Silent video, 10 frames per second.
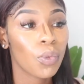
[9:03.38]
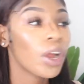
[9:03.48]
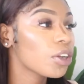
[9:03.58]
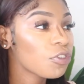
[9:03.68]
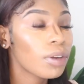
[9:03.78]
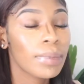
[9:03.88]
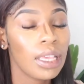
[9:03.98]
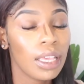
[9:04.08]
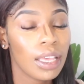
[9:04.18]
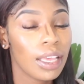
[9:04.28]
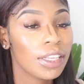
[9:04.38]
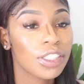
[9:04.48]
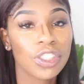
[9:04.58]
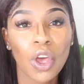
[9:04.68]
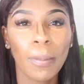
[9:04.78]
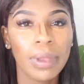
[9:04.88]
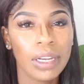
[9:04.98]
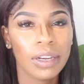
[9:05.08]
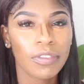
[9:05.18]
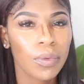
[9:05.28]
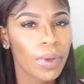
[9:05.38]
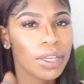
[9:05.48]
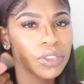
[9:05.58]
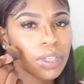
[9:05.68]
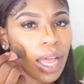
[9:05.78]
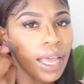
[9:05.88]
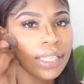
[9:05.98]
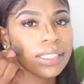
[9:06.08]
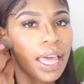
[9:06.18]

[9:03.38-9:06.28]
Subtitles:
worked for me in so many different ways, you guys.